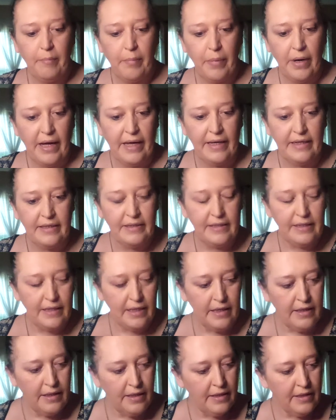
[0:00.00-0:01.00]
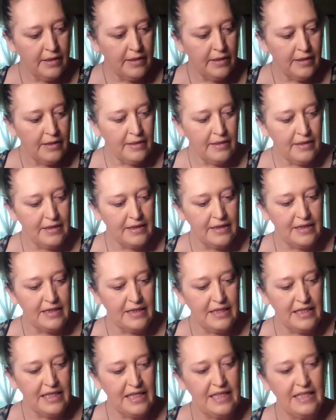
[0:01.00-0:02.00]
but
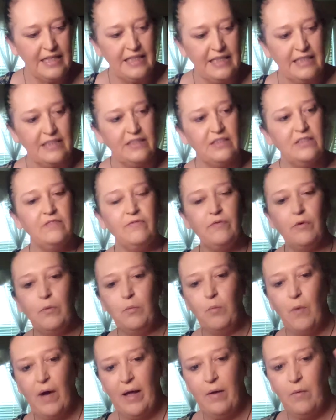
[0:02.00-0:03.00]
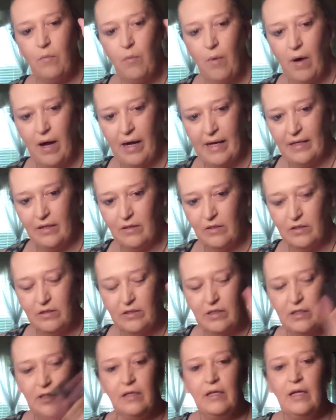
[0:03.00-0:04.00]
these from Wet n
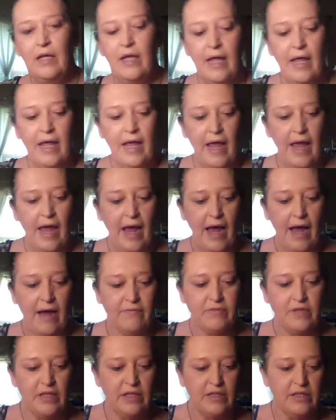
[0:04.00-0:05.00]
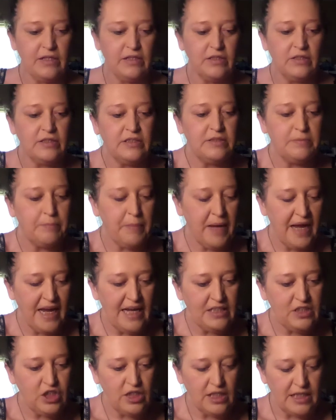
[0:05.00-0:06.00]
Wild have the little
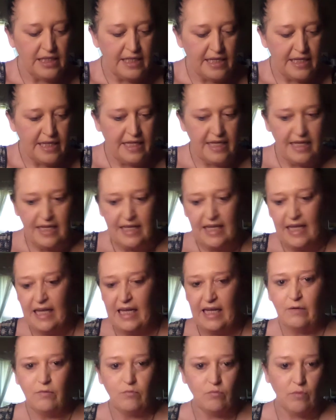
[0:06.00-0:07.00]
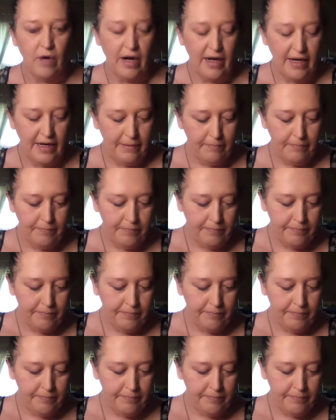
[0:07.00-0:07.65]
spatula thing, right?